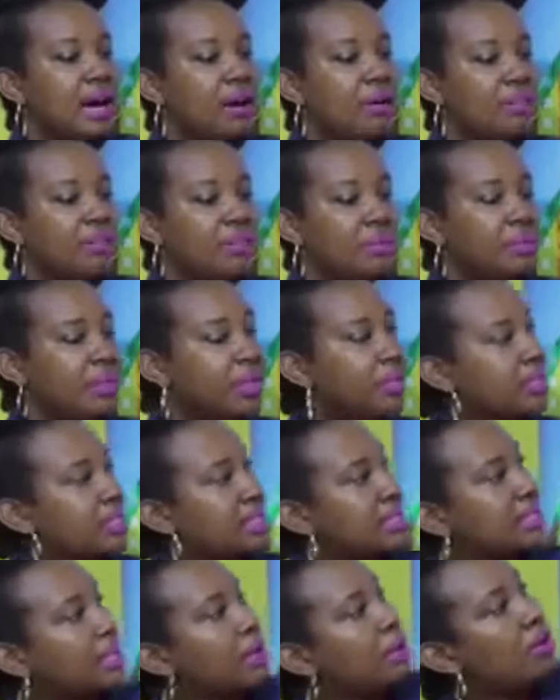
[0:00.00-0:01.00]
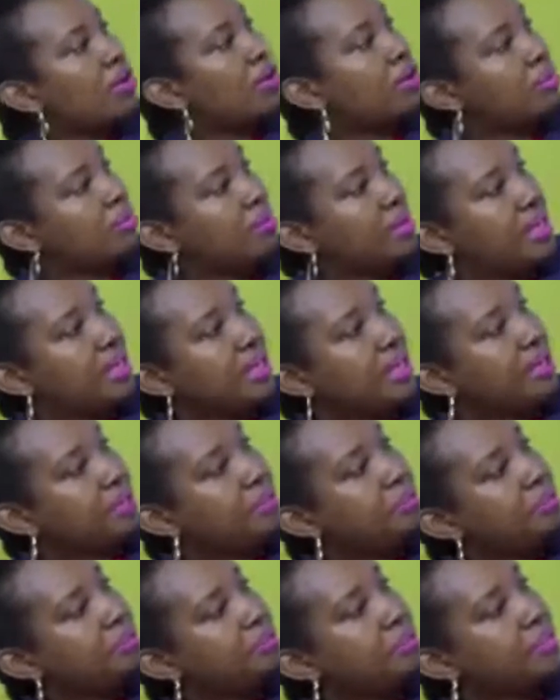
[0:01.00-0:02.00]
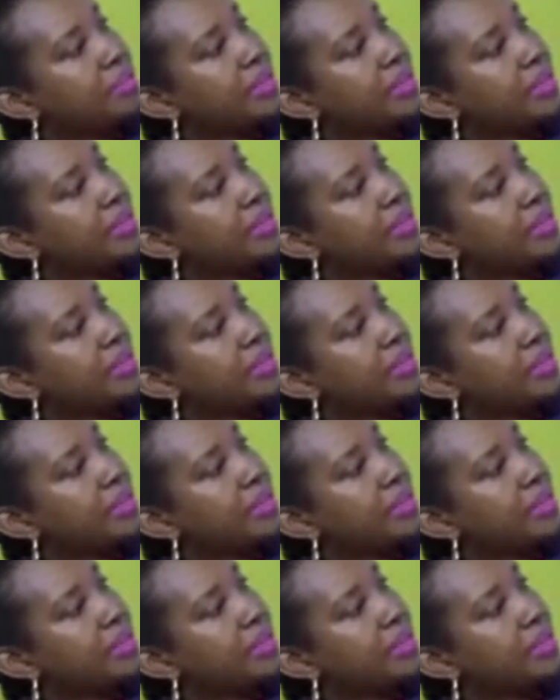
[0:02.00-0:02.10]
Okay. However, because it's a condominium,